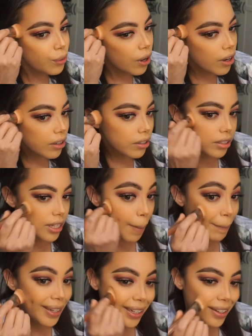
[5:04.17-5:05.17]
are
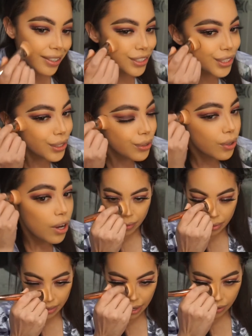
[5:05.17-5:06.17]
tapping into.
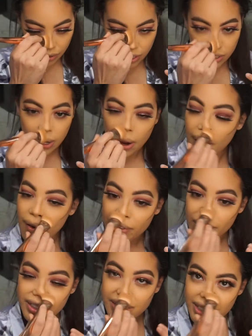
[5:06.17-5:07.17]
Now these
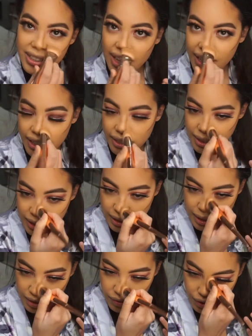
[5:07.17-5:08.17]
aren't like
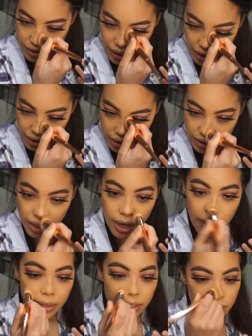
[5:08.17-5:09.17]
Disney retellings,
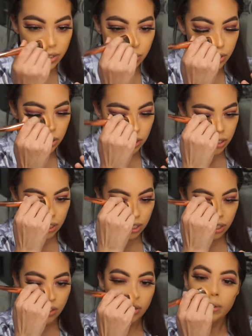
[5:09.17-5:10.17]
these are just
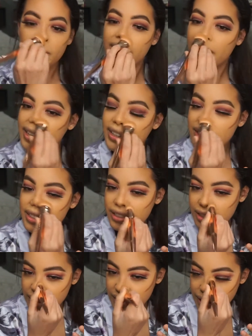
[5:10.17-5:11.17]
literally like
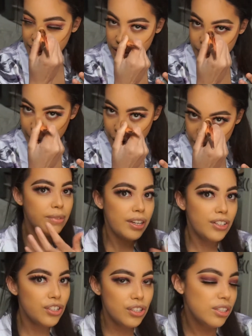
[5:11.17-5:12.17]
Disney inspired. They
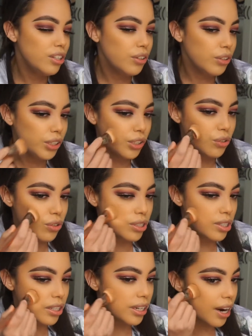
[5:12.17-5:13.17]
just literally use
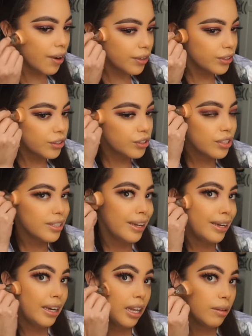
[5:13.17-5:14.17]
Disney characters
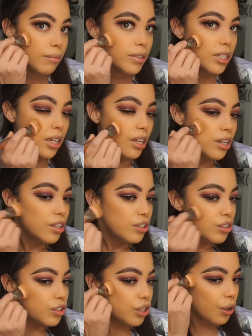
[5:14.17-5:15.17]
and names.
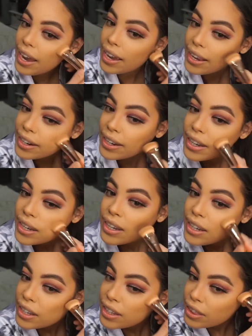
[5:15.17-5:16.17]
So, and
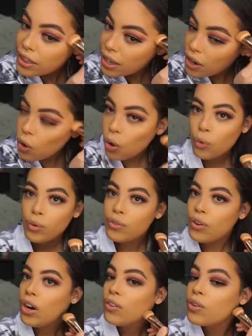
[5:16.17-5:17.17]
they all
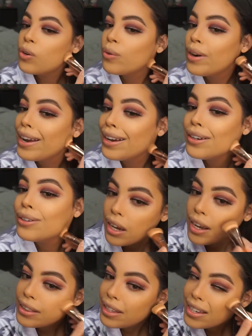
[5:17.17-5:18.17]
revolve around,
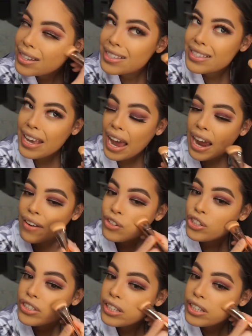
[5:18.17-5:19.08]
I think it's Caver